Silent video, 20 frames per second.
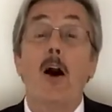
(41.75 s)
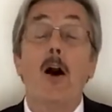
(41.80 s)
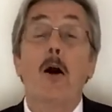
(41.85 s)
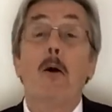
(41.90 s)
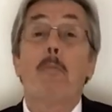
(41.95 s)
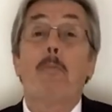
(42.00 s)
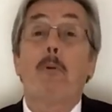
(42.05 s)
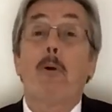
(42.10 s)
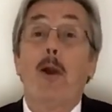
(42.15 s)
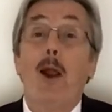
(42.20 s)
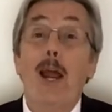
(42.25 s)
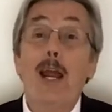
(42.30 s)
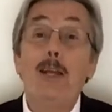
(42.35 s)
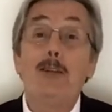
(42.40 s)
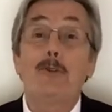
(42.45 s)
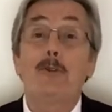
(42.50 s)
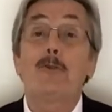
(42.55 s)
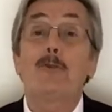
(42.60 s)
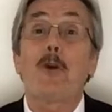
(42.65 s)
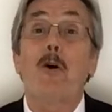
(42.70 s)

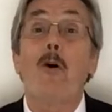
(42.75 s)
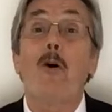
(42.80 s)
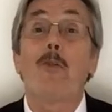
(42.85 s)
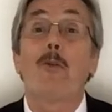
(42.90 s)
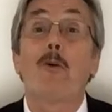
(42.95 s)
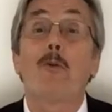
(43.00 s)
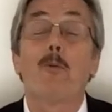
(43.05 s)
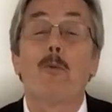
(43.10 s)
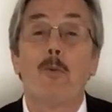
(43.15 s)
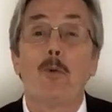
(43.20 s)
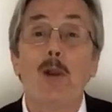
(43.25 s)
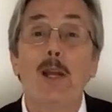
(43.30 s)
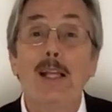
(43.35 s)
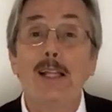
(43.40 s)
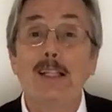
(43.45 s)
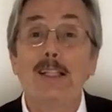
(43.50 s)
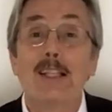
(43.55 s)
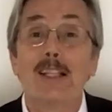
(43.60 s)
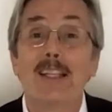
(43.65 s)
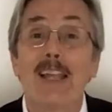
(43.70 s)
Appraisers are the
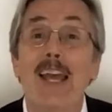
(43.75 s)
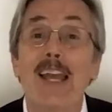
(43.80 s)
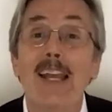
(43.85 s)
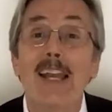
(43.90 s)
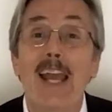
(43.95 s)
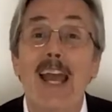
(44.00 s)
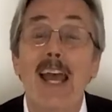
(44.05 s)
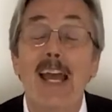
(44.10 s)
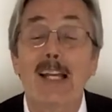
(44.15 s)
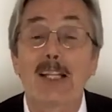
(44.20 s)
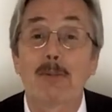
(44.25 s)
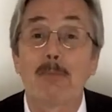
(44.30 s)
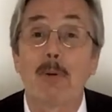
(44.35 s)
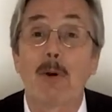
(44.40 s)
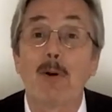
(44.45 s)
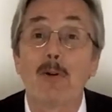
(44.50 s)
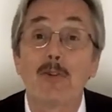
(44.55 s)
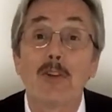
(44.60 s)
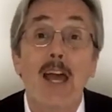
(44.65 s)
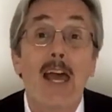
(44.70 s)
real estate
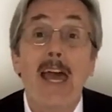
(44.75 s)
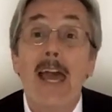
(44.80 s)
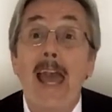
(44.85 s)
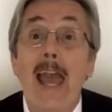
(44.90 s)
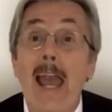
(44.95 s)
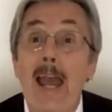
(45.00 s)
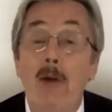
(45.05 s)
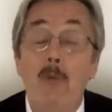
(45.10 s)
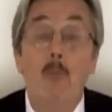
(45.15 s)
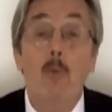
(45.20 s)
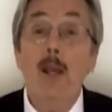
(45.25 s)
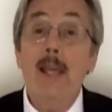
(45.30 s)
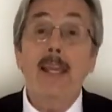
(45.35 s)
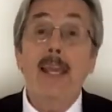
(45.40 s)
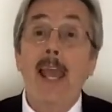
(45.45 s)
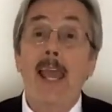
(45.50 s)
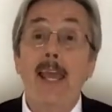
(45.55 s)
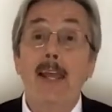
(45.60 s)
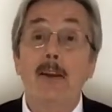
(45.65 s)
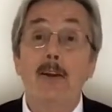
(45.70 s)
experts, and we
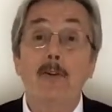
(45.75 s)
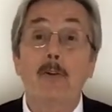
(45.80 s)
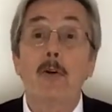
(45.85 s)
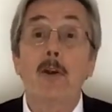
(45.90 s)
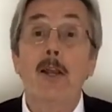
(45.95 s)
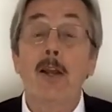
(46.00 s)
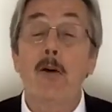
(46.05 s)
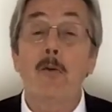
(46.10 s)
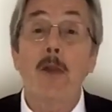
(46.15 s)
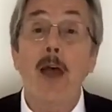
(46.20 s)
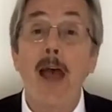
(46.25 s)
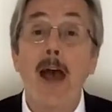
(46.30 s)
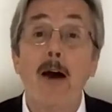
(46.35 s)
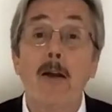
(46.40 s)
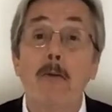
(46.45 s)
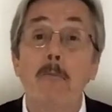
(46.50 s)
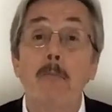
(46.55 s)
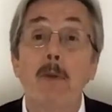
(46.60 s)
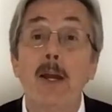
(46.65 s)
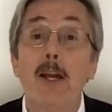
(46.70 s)
can't agree on how
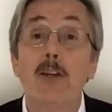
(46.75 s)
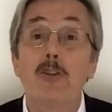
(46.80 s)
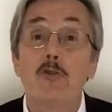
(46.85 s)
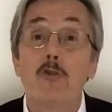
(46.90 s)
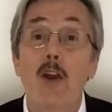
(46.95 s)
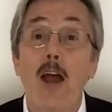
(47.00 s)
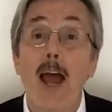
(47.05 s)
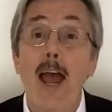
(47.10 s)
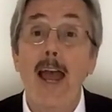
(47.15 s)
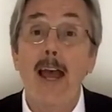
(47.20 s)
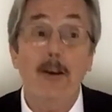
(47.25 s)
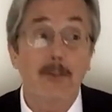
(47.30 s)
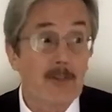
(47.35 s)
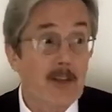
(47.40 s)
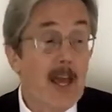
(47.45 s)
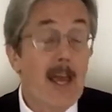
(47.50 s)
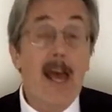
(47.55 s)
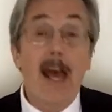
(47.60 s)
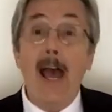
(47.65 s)
to measure a house.